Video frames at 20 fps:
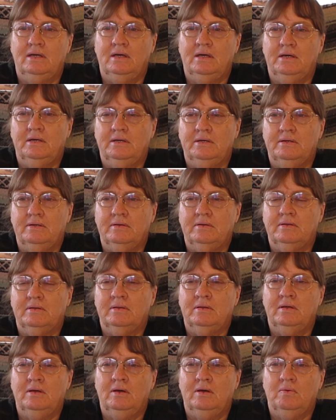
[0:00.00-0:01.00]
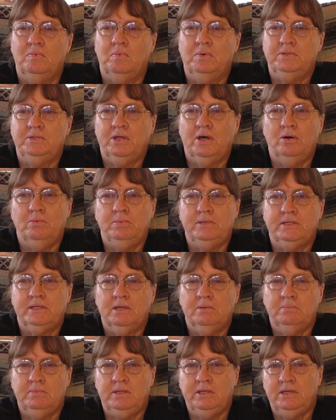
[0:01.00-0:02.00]
Uh, when Toby
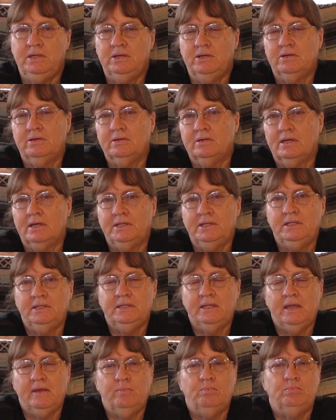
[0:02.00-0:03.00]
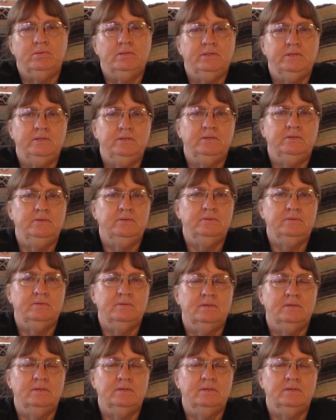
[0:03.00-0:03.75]
come here, I didn't have Blue.